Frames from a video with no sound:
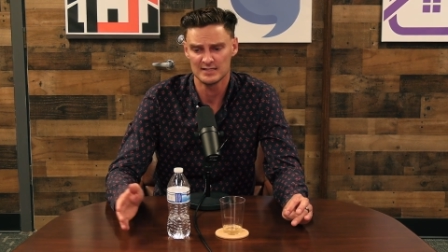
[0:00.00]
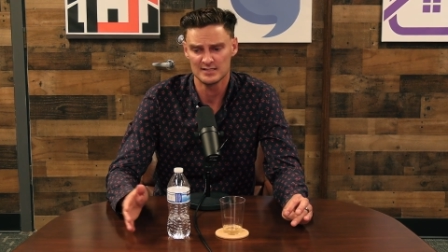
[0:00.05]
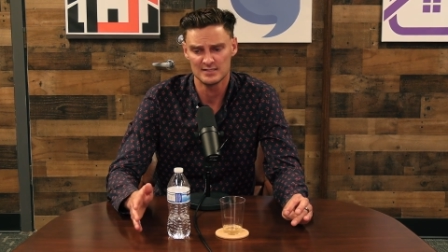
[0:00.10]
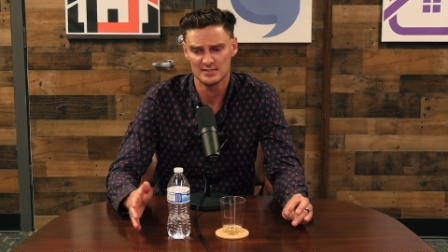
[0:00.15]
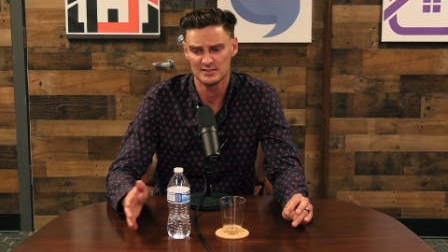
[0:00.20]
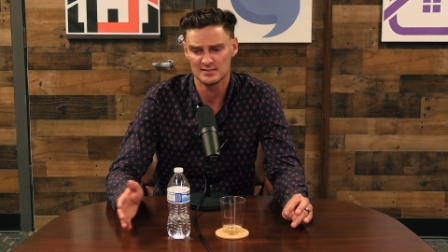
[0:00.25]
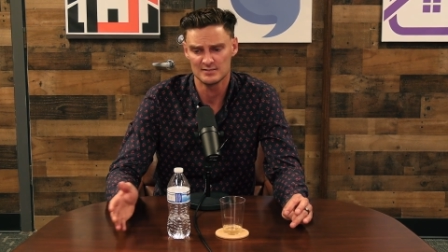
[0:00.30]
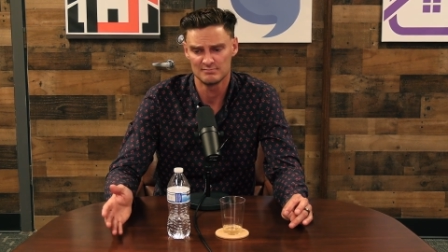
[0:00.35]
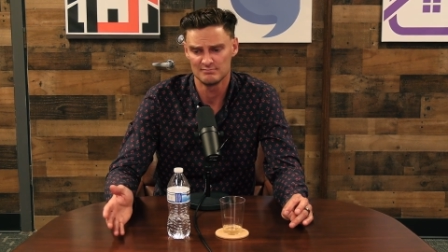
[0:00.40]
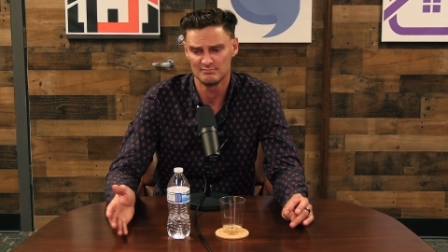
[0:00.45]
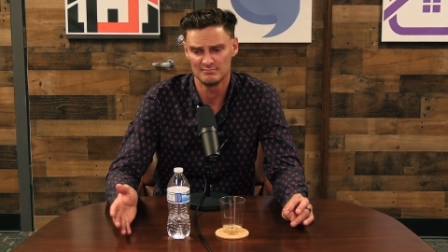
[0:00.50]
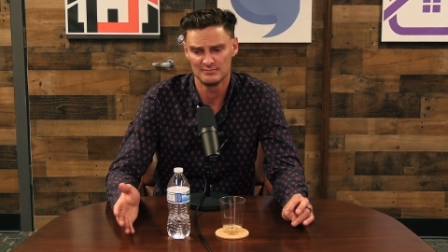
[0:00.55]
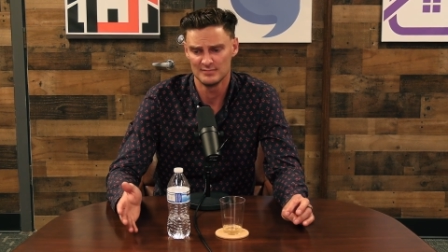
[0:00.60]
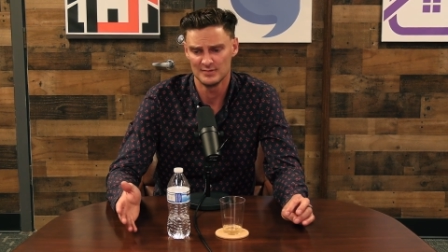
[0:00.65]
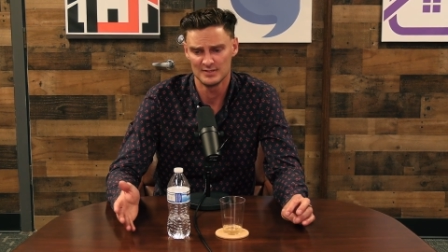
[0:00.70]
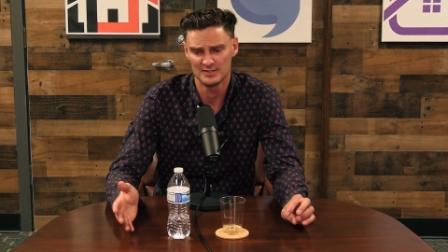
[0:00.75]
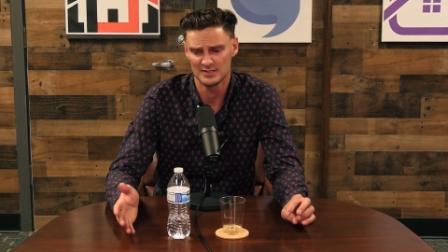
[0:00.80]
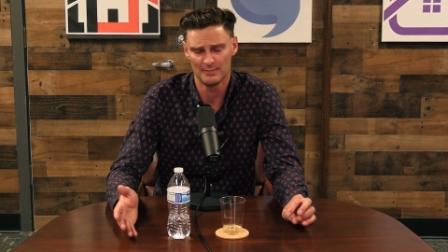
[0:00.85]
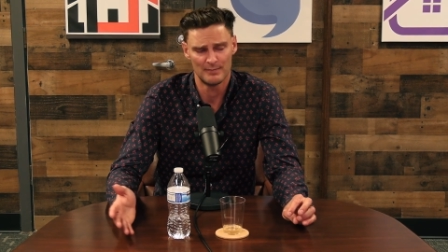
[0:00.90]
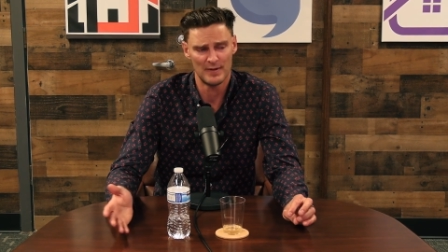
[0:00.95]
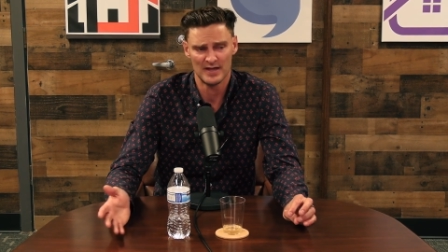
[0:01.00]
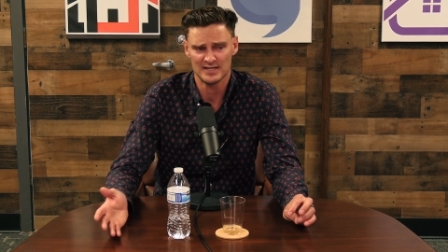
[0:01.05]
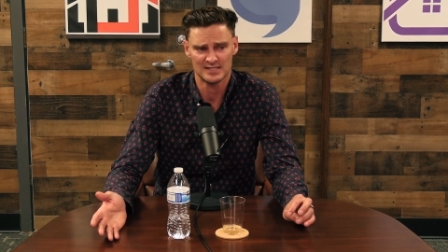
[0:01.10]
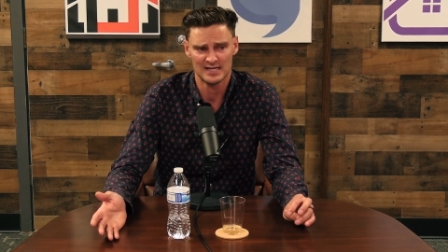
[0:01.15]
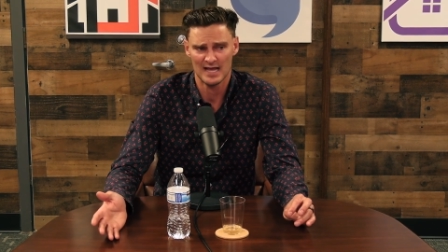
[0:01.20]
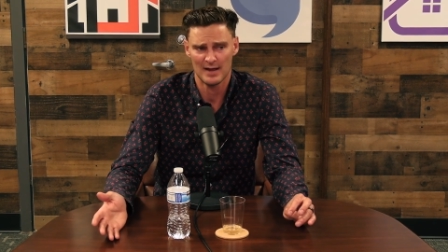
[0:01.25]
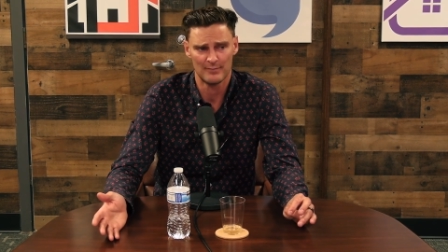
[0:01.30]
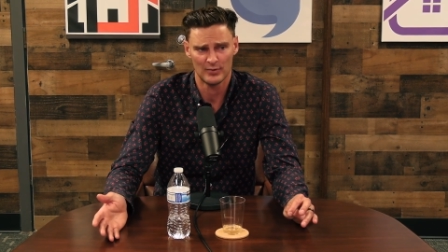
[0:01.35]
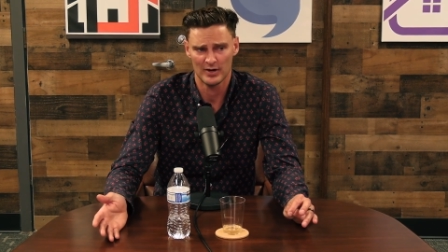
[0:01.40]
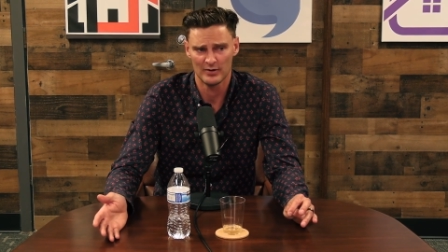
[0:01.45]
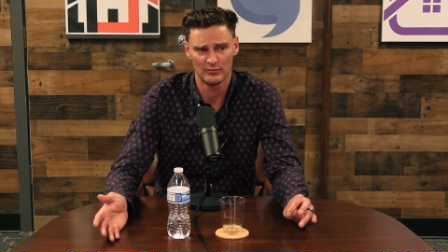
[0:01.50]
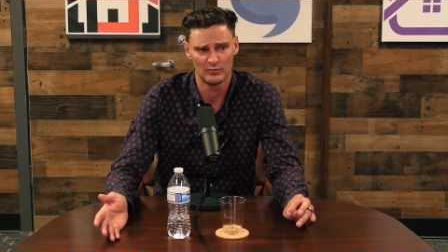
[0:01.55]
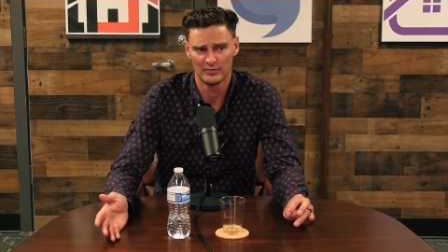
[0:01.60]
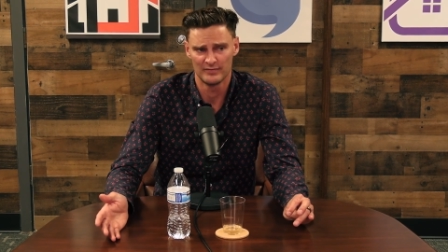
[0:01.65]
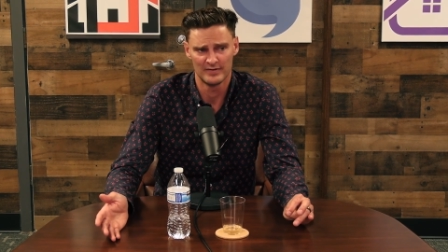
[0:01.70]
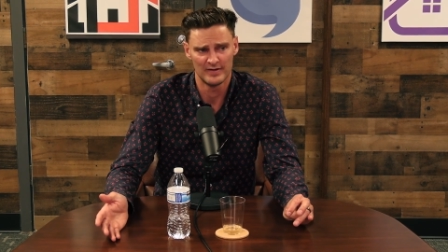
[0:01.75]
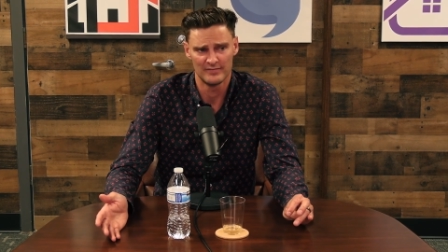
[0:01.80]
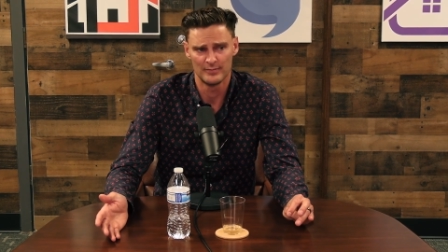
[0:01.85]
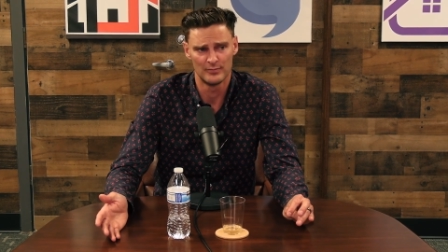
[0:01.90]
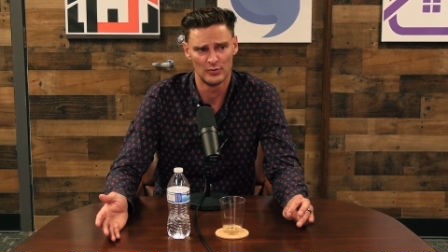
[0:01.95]
This is the best cap rate
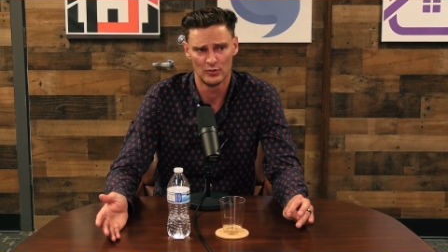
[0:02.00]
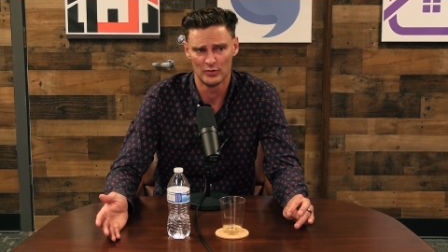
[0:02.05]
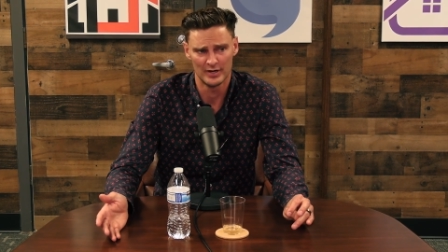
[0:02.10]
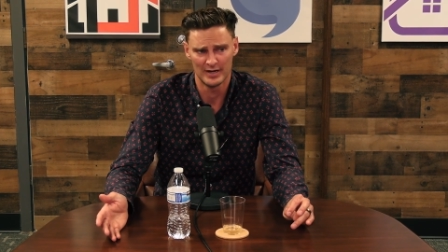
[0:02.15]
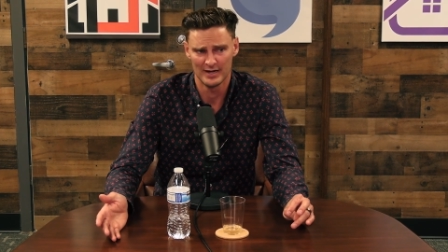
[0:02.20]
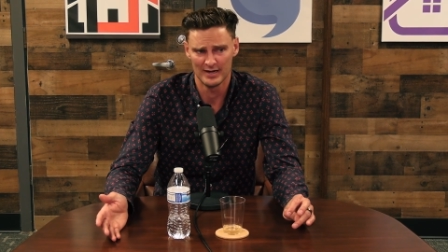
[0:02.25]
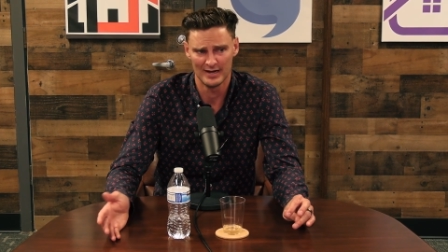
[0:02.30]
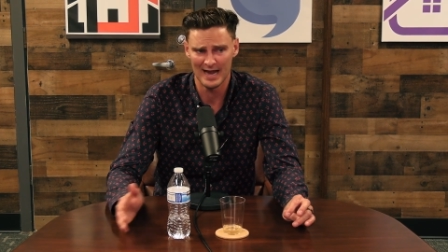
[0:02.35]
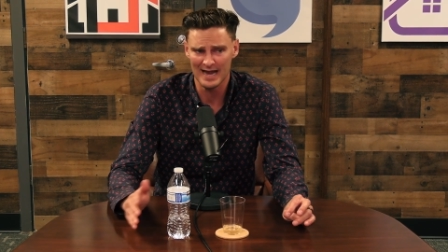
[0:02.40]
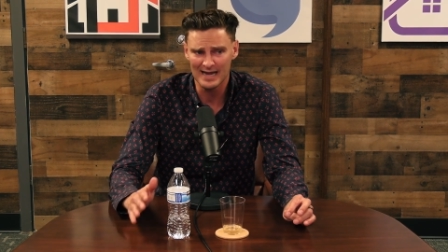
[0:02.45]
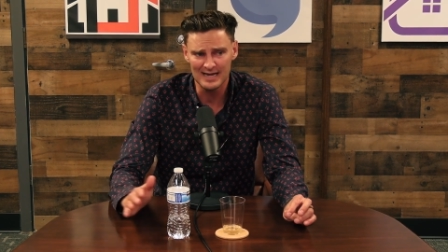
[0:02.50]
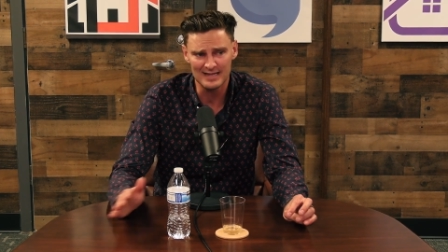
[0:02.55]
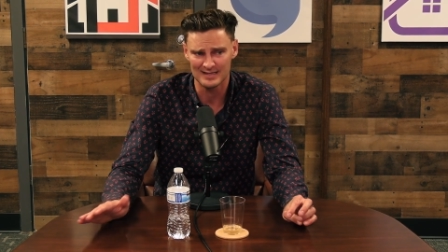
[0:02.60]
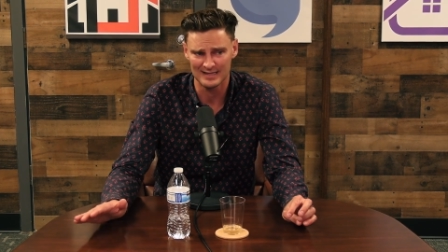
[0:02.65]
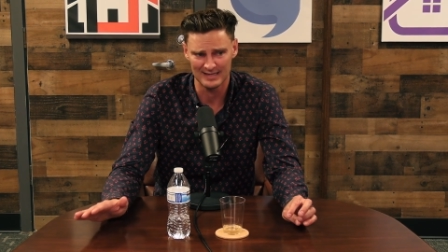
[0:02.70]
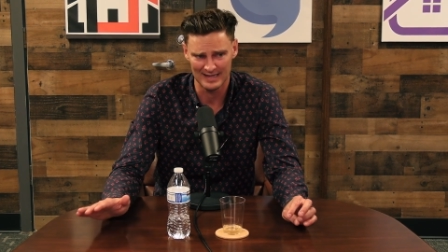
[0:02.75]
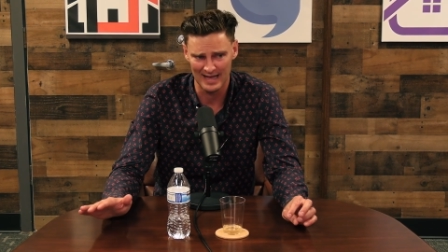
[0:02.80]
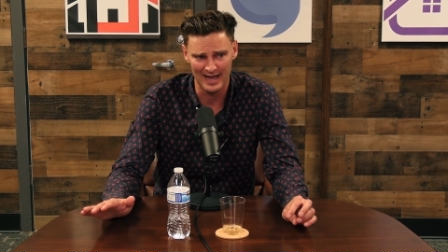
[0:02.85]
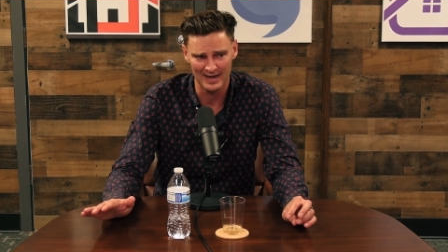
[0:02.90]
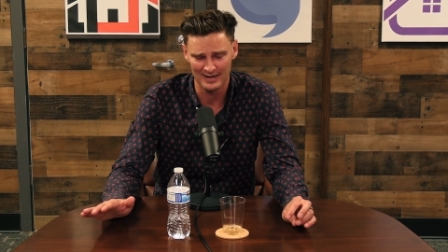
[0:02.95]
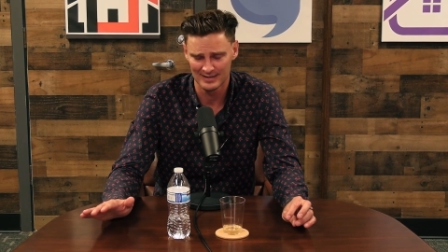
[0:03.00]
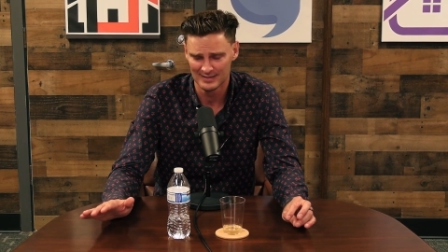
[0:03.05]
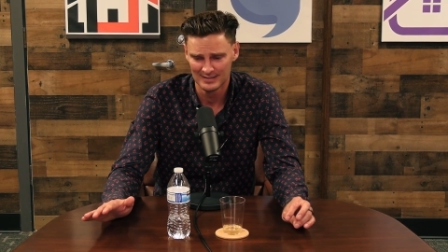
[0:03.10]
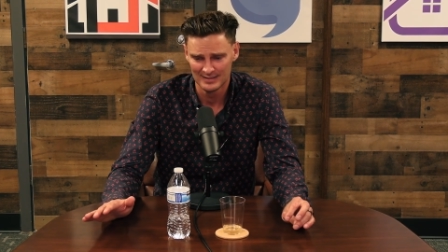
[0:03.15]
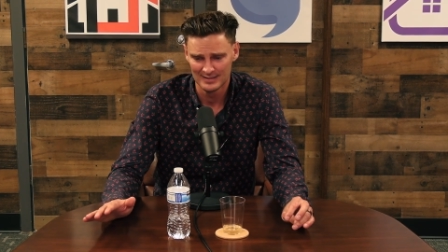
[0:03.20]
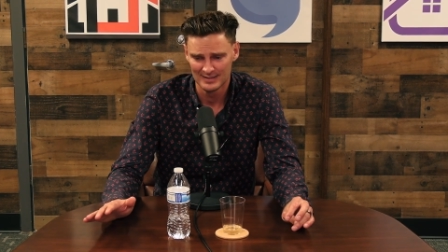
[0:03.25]
we've ever bought anything at.